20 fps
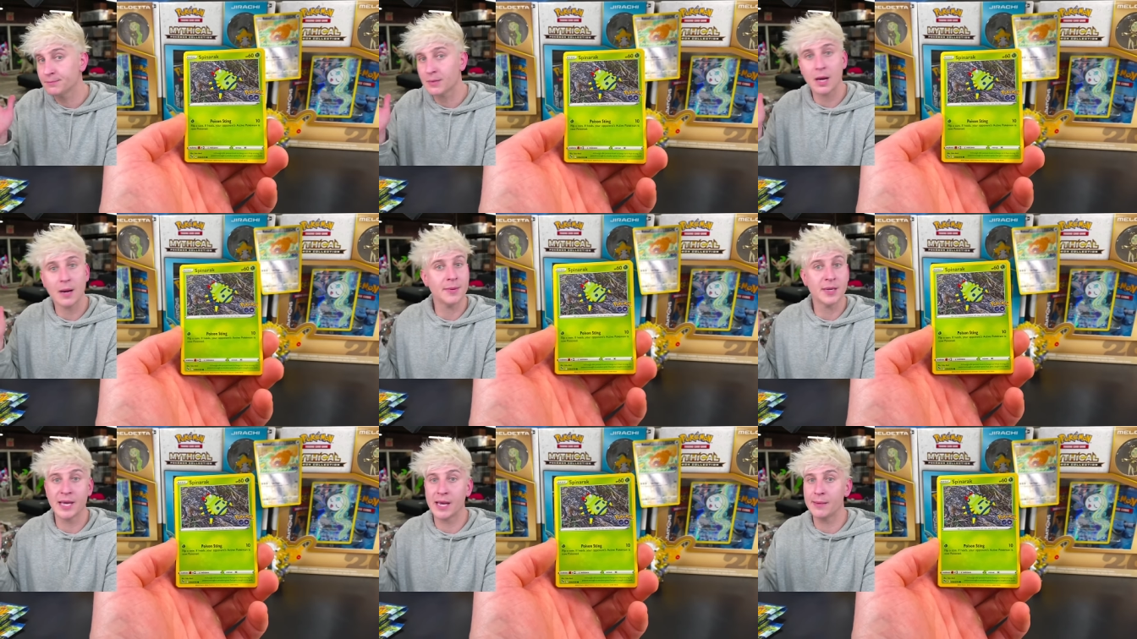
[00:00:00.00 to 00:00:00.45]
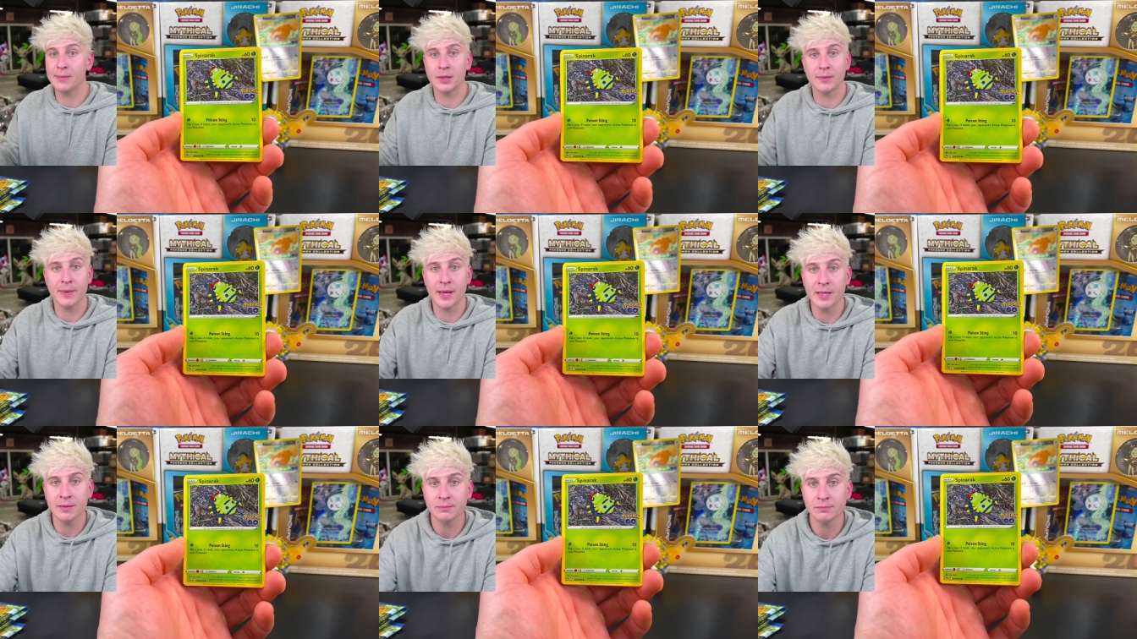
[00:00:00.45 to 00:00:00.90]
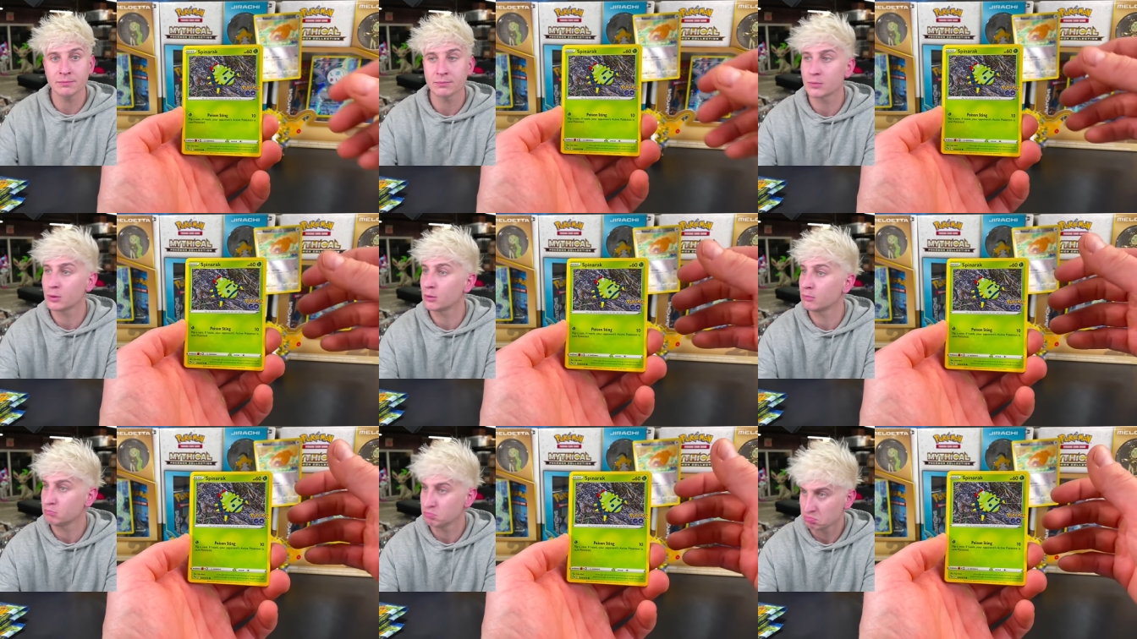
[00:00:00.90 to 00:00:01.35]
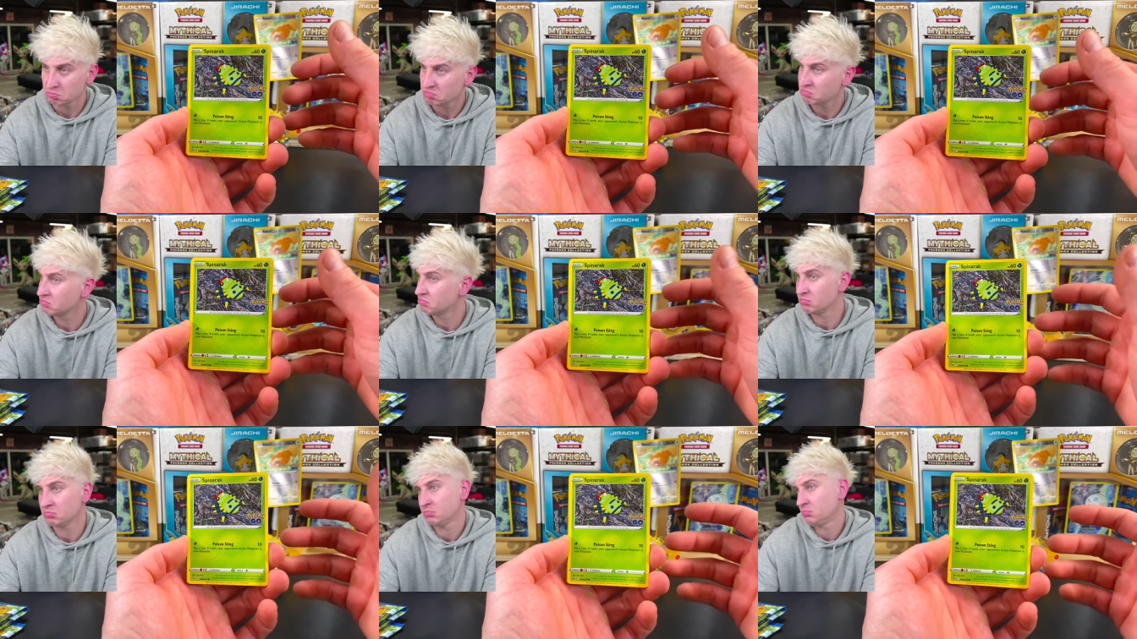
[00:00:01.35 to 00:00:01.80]
I'm a gambling man.
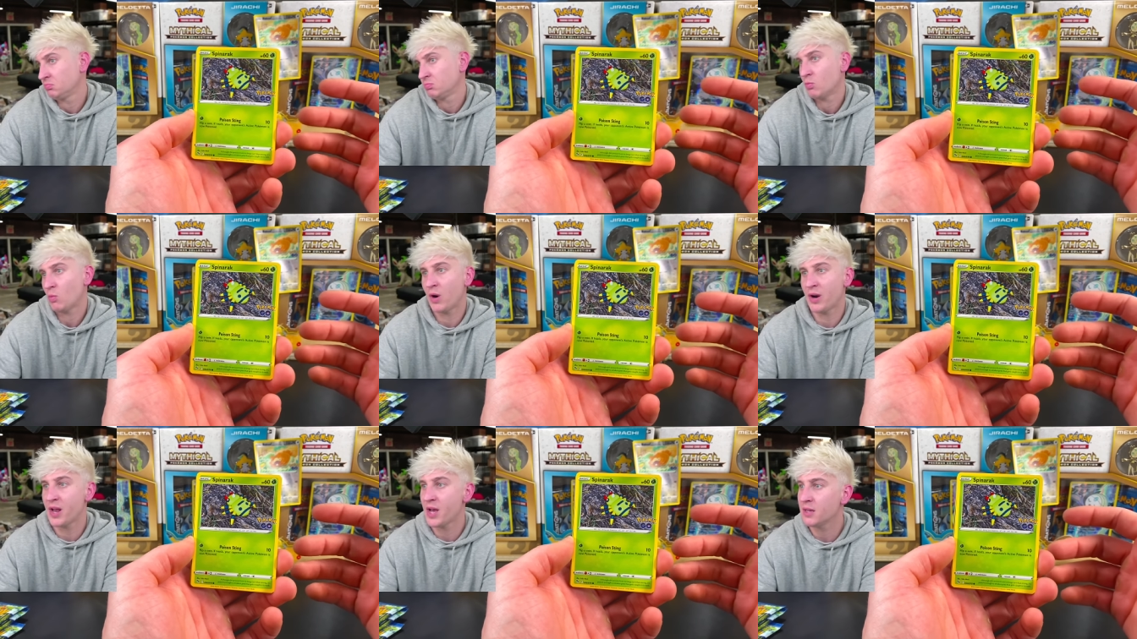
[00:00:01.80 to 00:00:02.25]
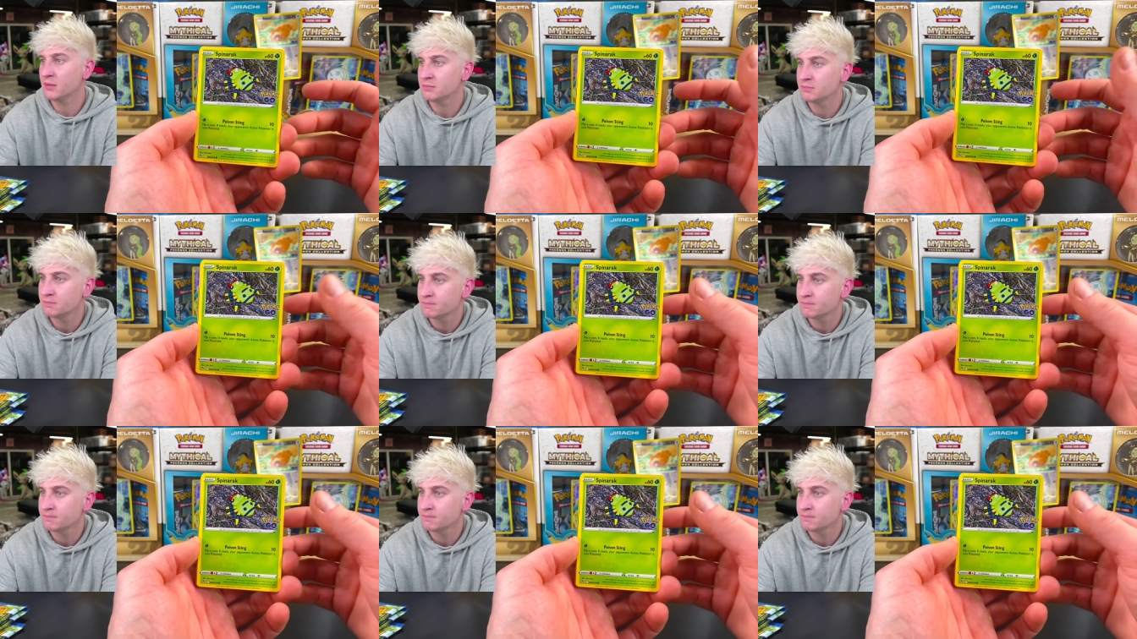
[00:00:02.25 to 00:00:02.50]
Why not?